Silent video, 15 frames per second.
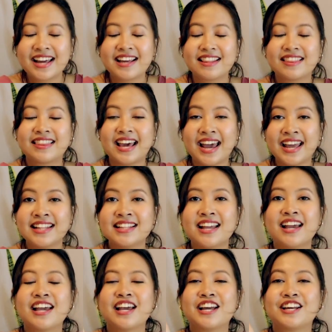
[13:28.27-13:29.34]
then
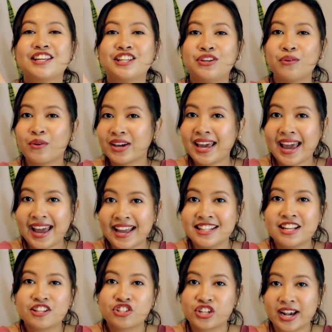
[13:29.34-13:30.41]
you
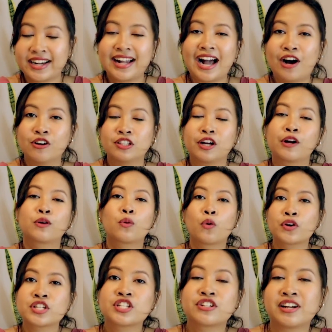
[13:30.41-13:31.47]
can check out our
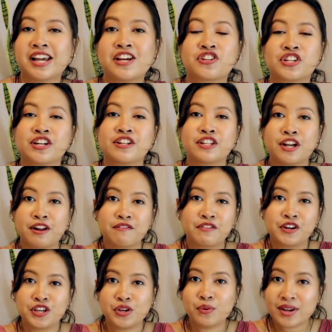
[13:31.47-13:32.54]
course creation done for
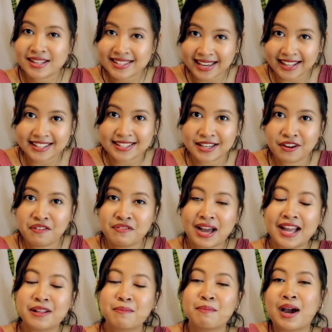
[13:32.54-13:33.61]
you intensive
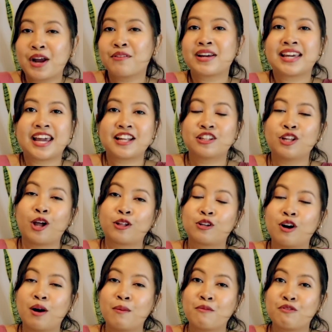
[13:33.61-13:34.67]
at
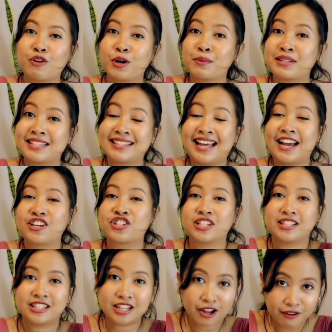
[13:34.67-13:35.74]

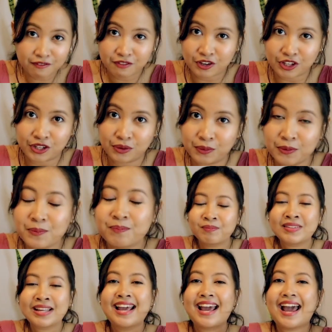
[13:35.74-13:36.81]
myrrakate.com/done for you.
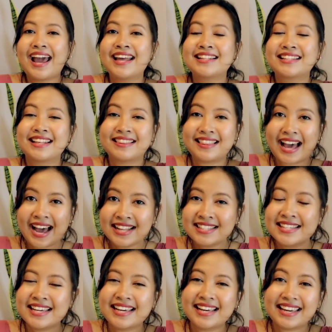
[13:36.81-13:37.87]
And
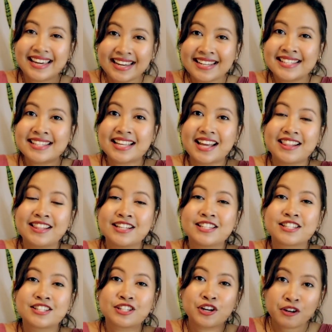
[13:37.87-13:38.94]
that is the
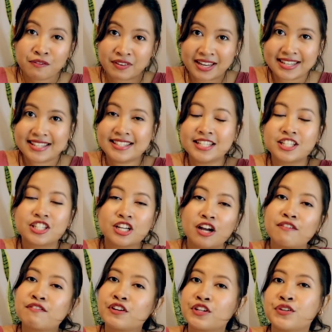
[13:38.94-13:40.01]
service, the
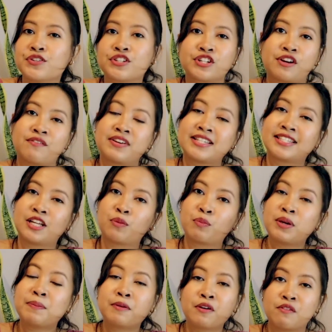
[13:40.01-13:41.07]
done for you service that
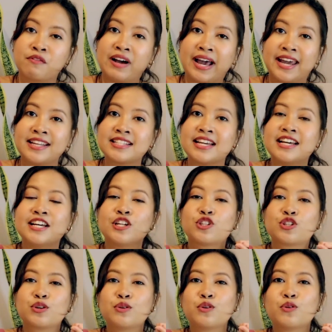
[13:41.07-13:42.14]
we provide
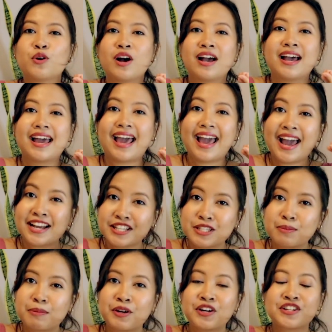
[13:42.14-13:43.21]
to
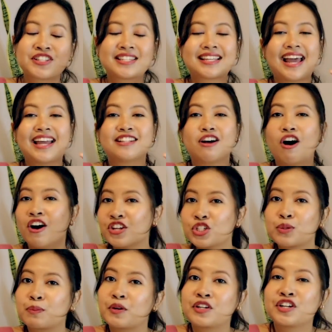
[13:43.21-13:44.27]
experts and
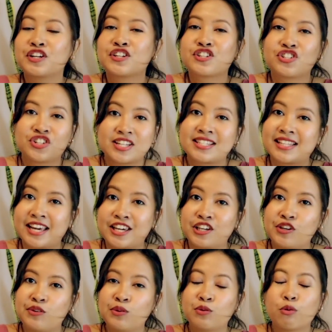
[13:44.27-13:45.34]
entrepreneurs just like
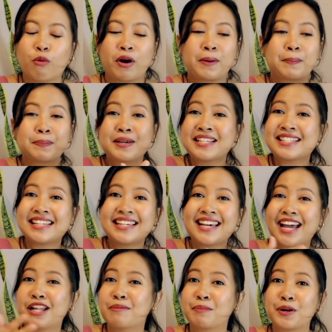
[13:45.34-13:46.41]
you who are busy
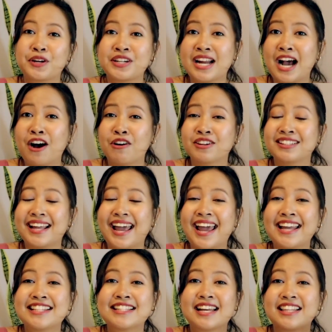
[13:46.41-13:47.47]
and burned out
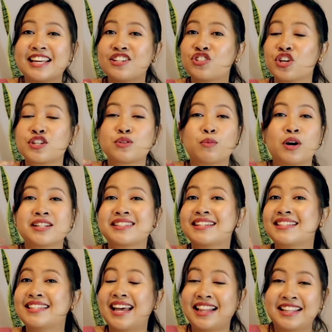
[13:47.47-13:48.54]
and they just want to
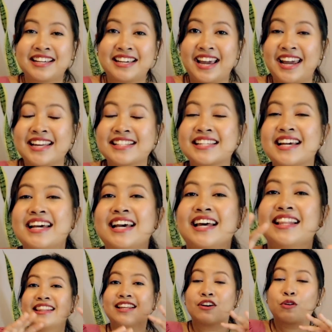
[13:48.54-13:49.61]
delegate
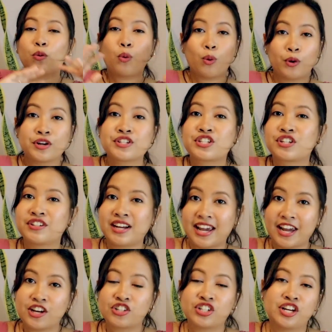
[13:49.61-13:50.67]
the course
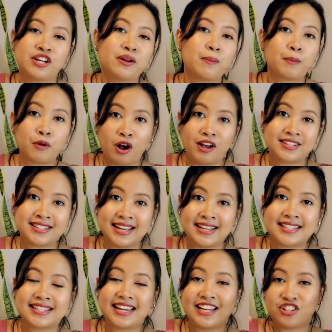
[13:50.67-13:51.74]
creation
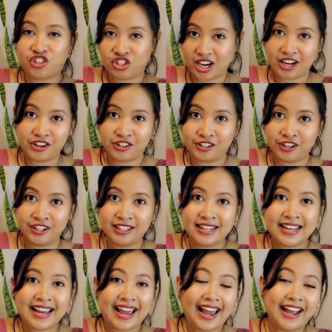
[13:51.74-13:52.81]
process in general.
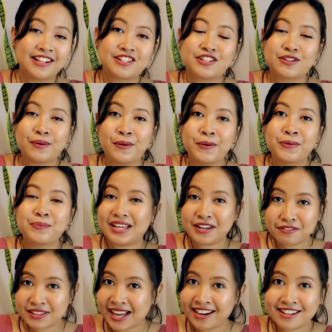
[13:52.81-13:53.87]
And so
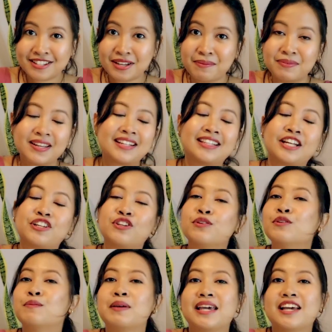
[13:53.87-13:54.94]
if that is something that
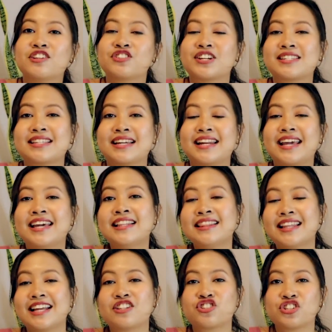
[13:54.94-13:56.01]
you'd be interested in,
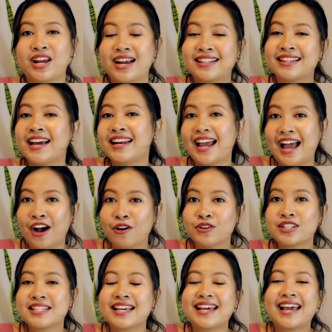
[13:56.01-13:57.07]
then check that
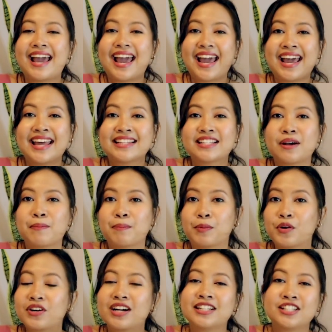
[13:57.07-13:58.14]
out and
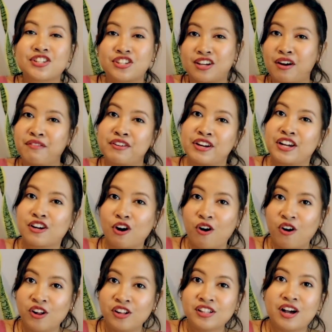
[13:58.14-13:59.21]
book a discovery
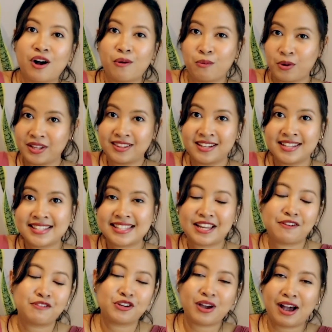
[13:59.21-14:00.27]
call with us
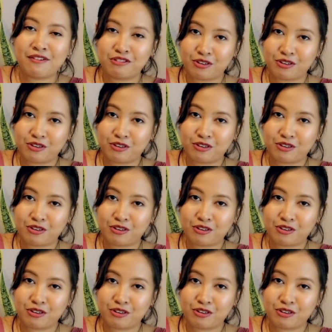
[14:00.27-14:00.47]
if you have